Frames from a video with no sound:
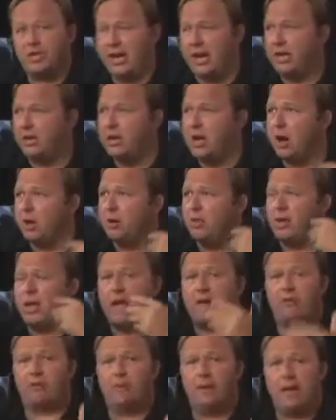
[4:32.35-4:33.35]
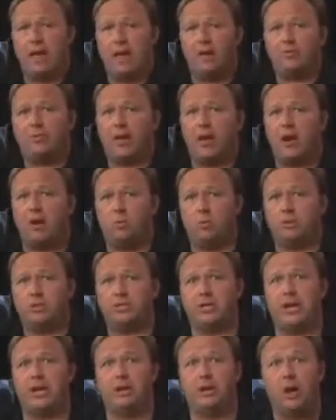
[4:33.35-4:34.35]
saying no to the government health care. We're
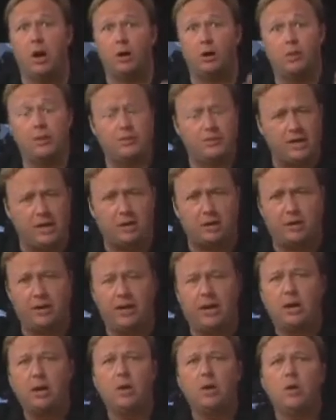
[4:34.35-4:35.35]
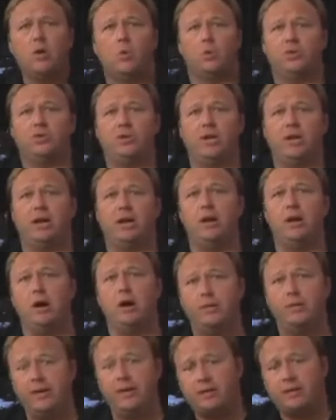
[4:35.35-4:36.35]
saying no to the tyranny. We're saying no
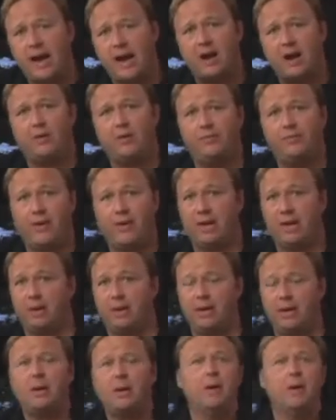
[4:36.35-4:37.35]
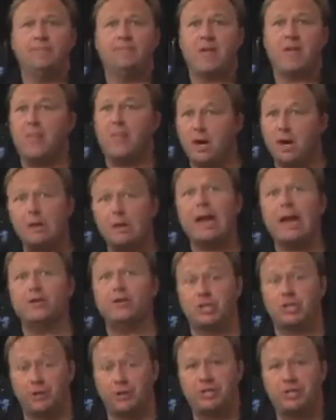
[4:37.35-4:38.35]
to the attack on the family. And their
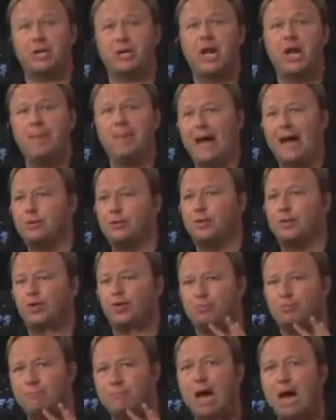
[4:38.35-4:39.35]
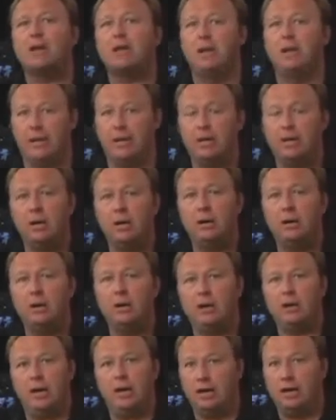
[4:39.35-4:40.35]
answer is to come out smugly,
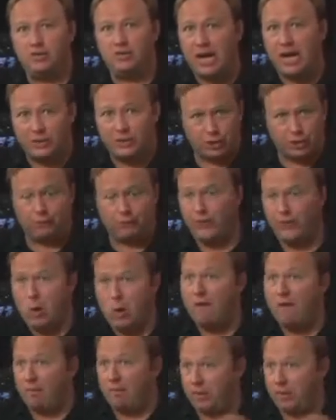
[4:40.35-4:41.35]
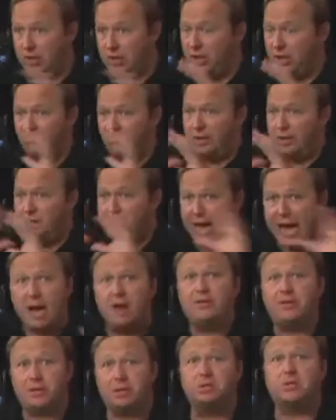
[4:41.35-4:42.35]
and it's not just a few of them. There's literally
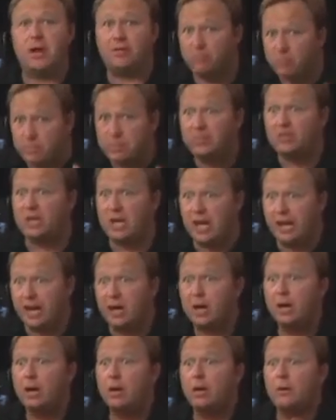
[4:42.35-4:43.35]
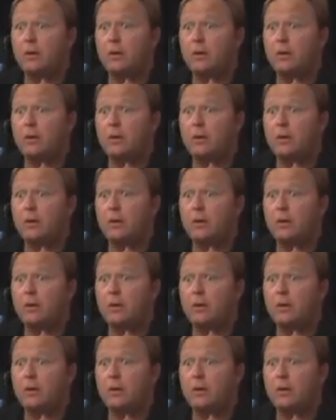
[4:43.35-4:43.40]
thousands of them, and say,